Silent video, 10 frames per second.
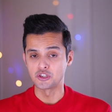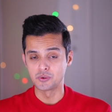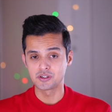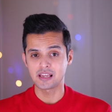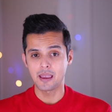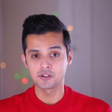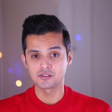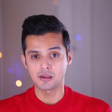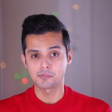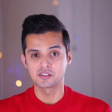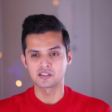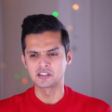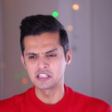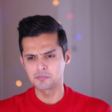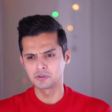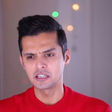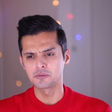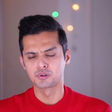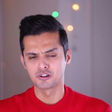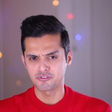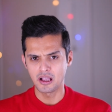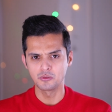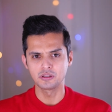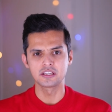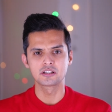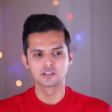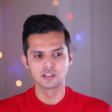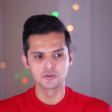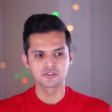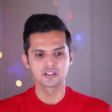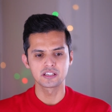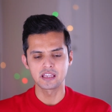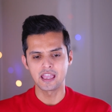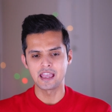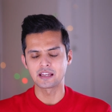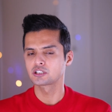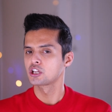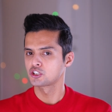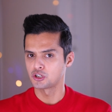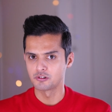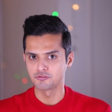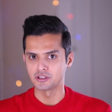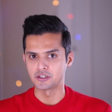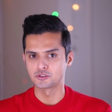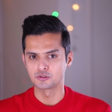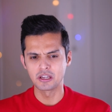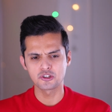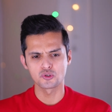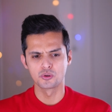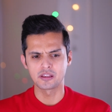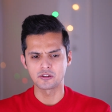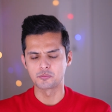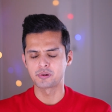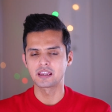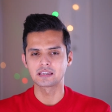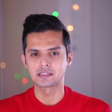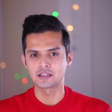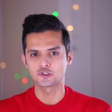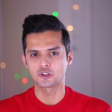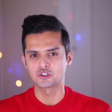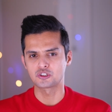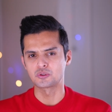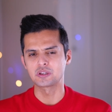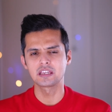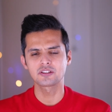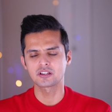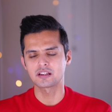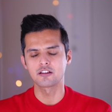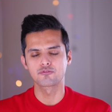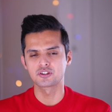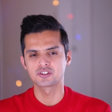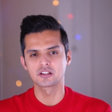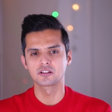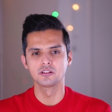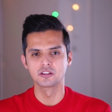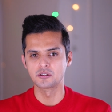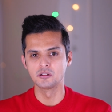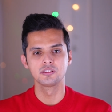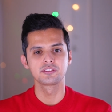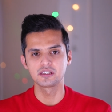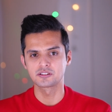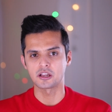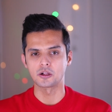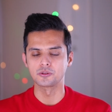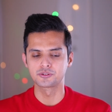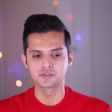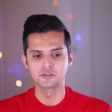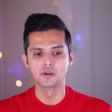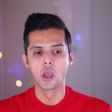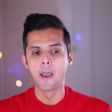You examine something deeply, profoundly, closely, and carefully to make sure that you're paying attention to each and every single little detail, to